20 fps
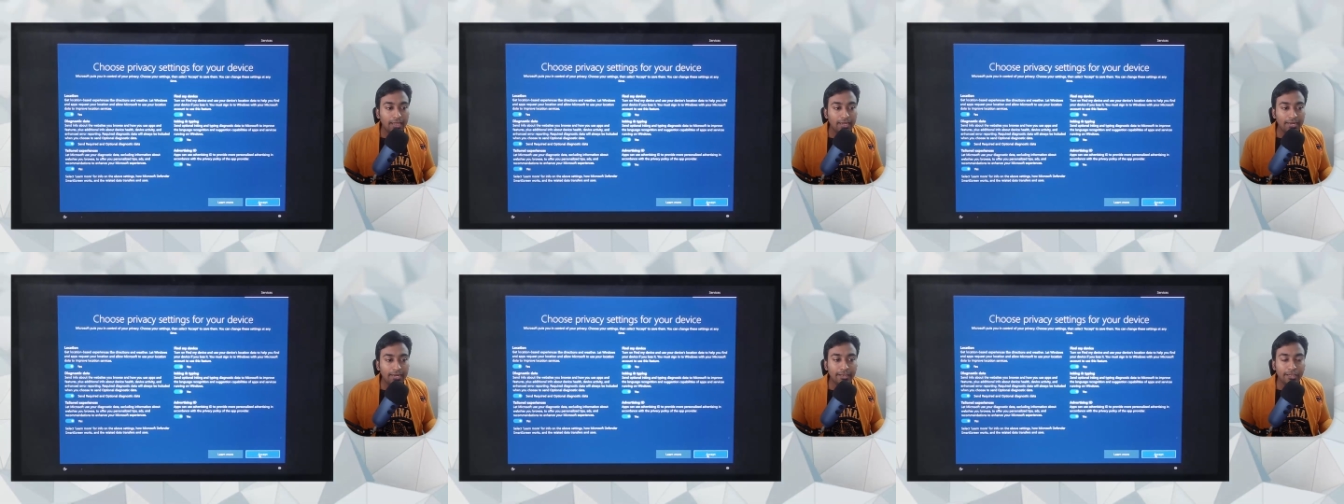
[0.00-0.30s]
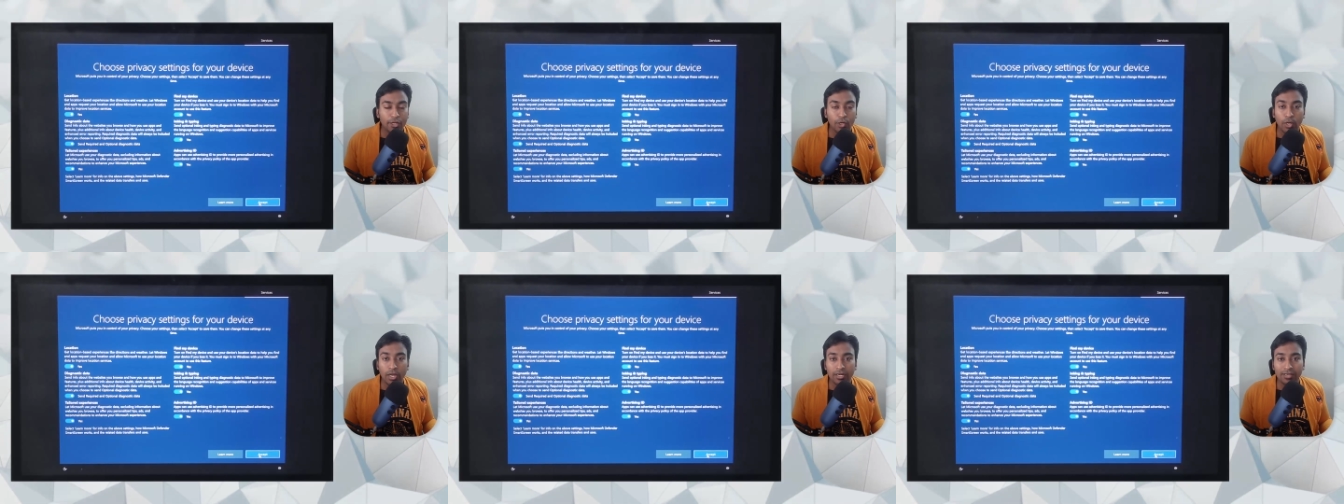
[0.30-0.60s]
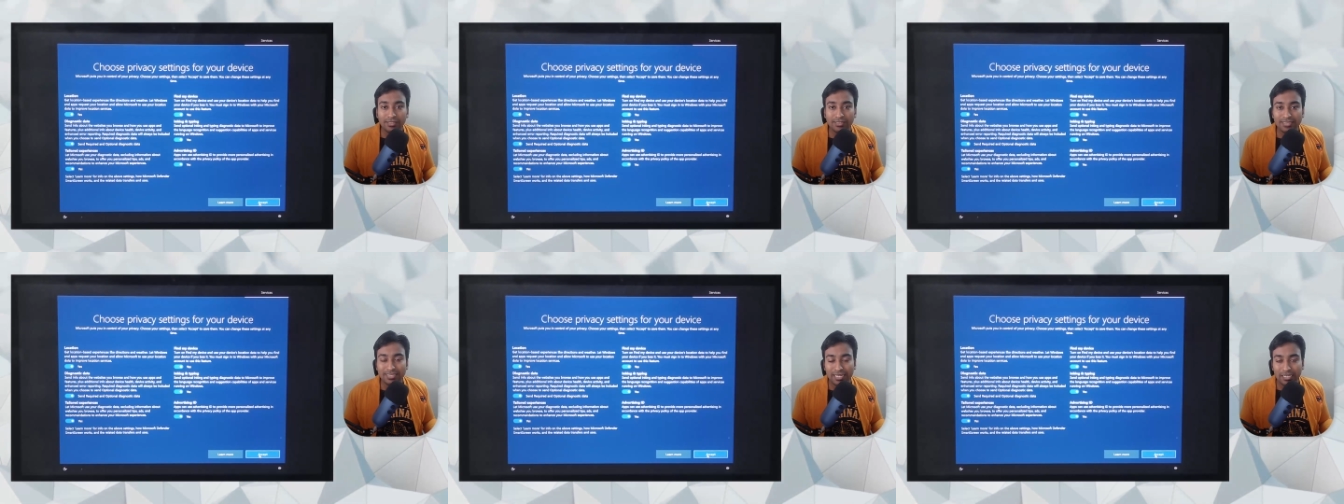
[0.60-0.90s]
Here you
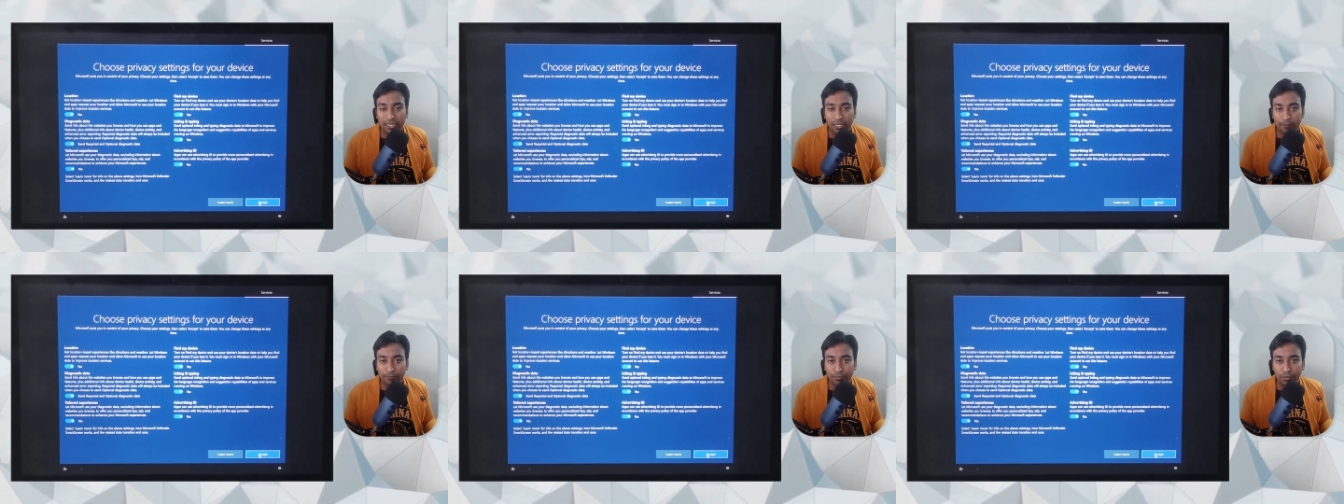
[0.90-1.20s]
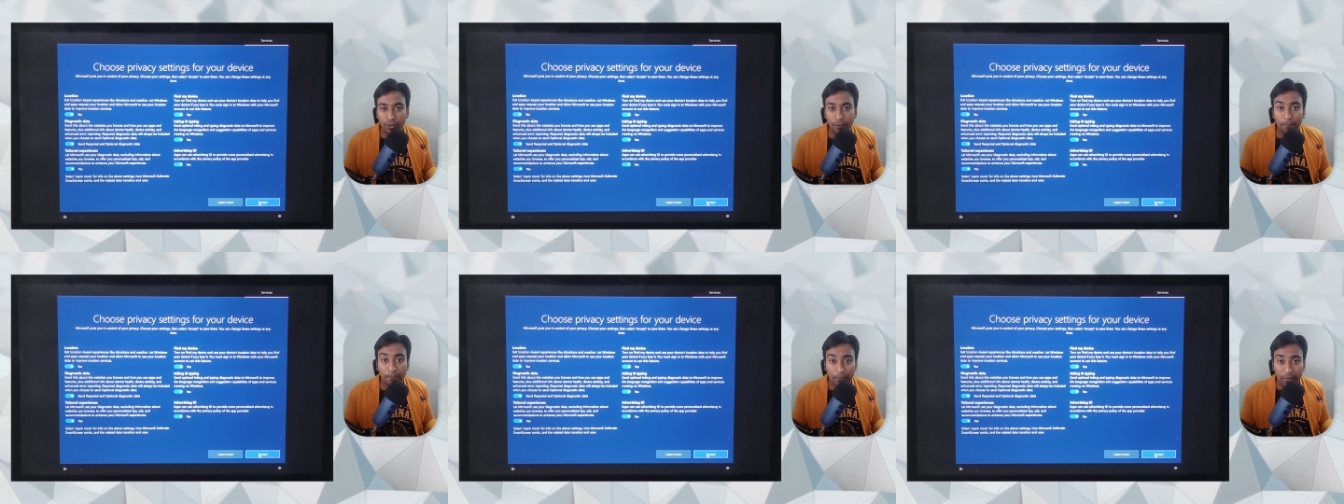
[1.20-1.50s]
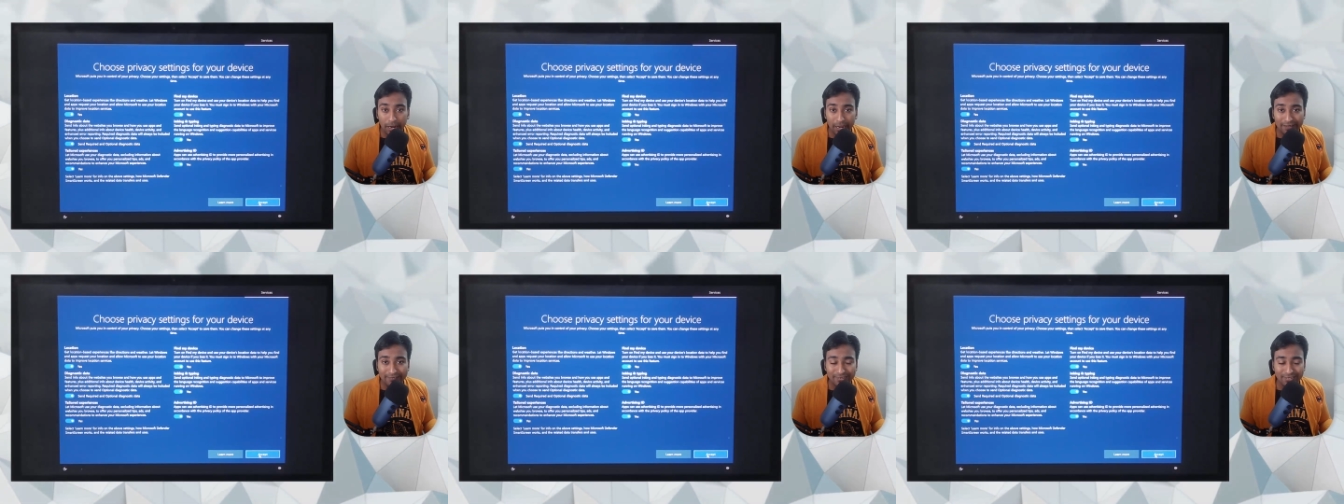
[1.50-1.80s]
can set up your
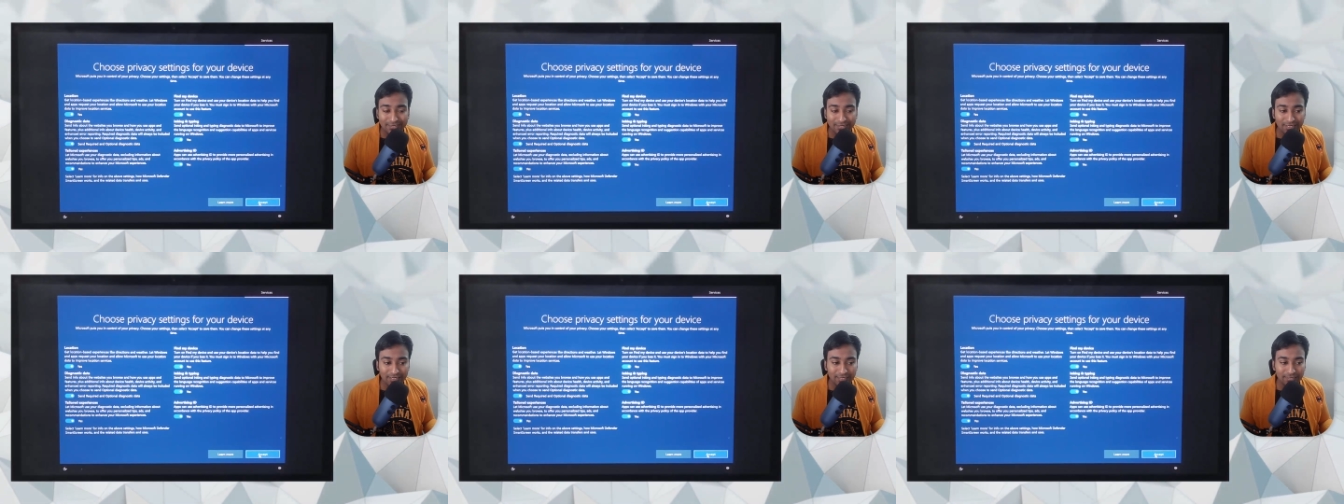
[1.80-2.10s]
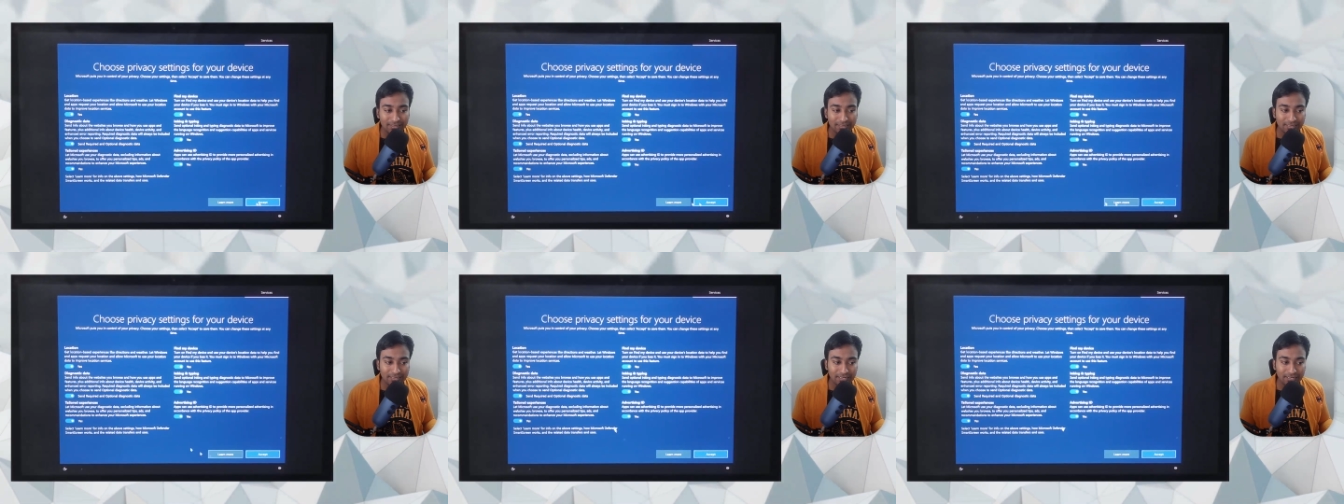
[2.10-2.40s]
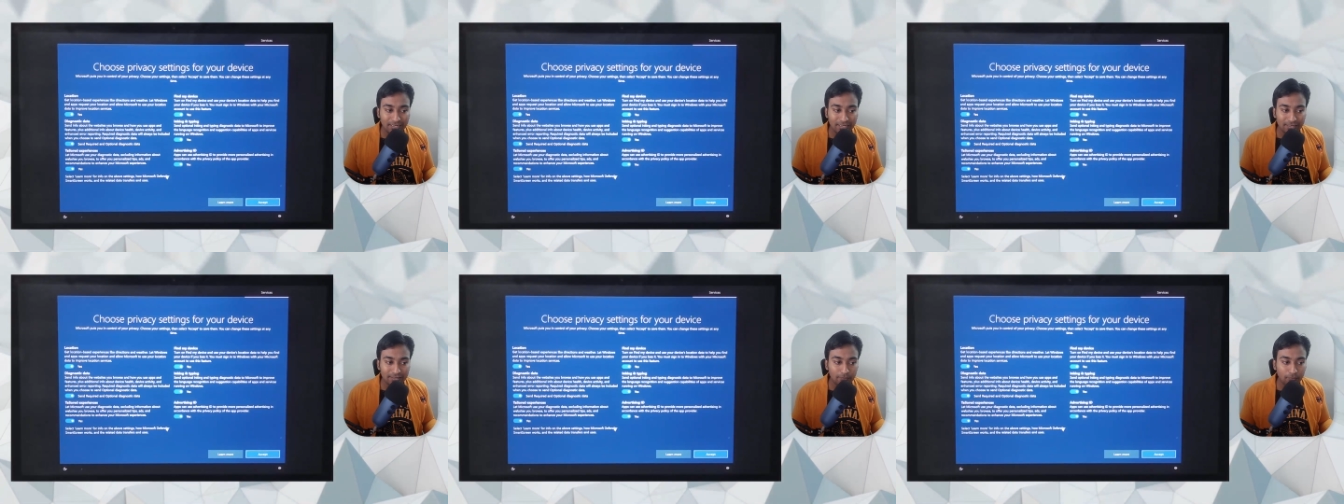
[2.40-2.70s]
privacy settings.